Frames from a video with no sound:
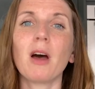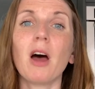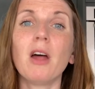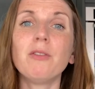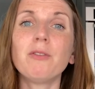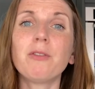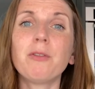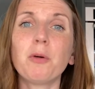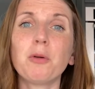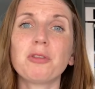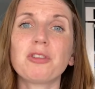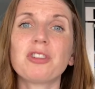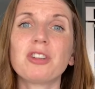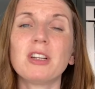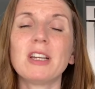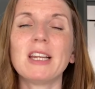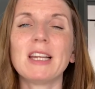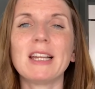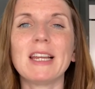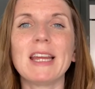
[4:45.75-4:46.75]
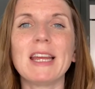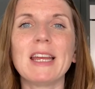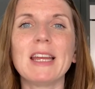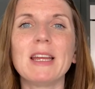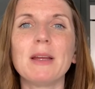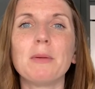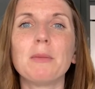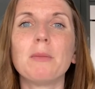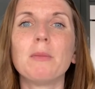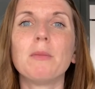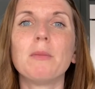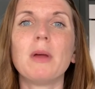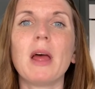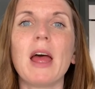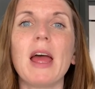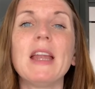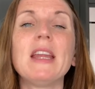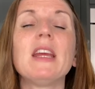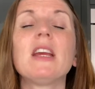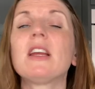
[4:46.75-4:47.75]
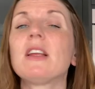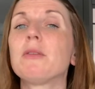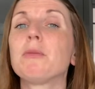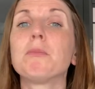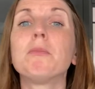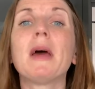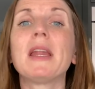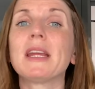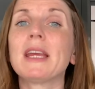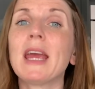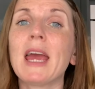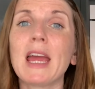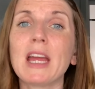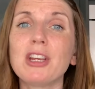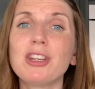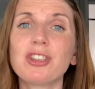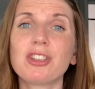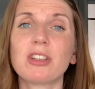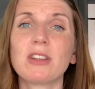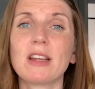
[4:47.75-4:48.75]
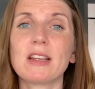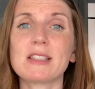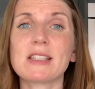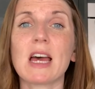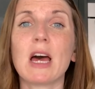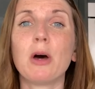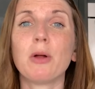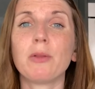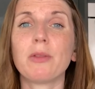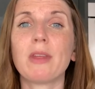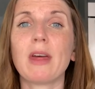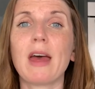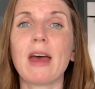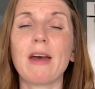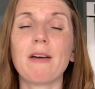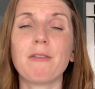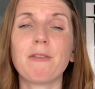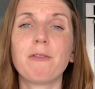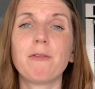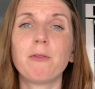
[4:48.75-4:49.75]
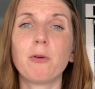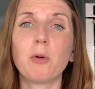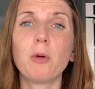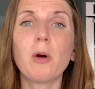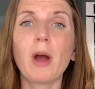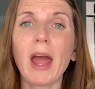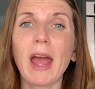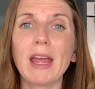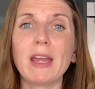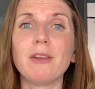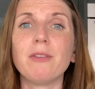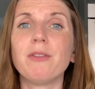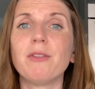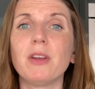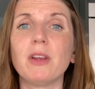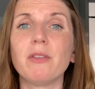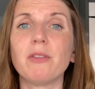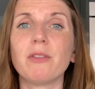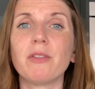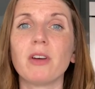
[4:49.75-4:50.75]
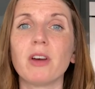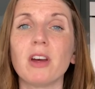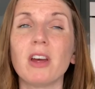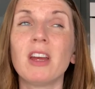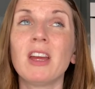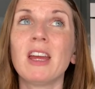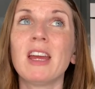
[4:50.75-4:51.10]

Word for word: Unfortunately, any medication that's out there for hay fever